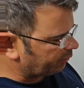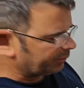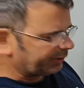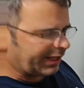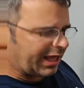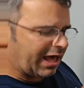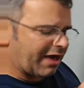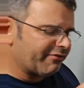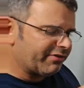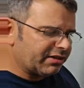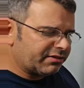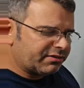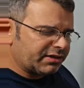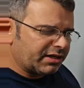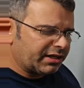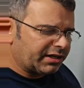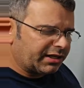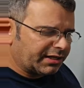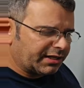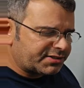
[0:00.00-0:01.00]
really have anything
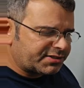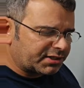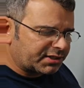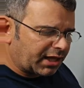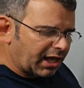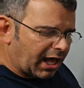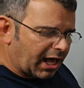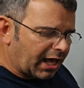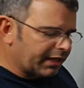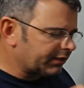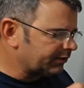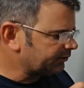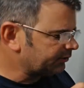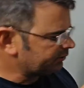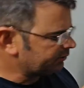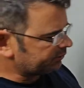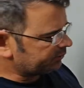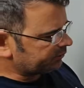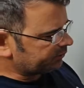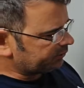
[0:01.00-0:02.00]
against the guy.
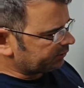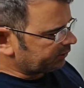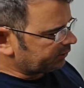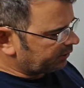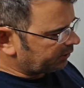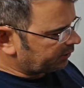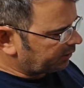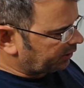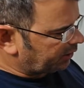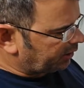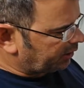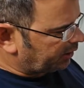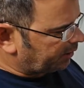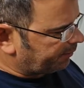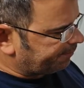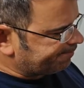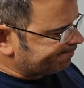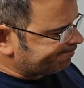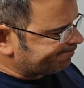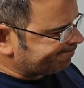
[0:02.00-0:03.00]

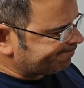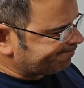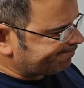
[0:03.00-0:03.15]
Um,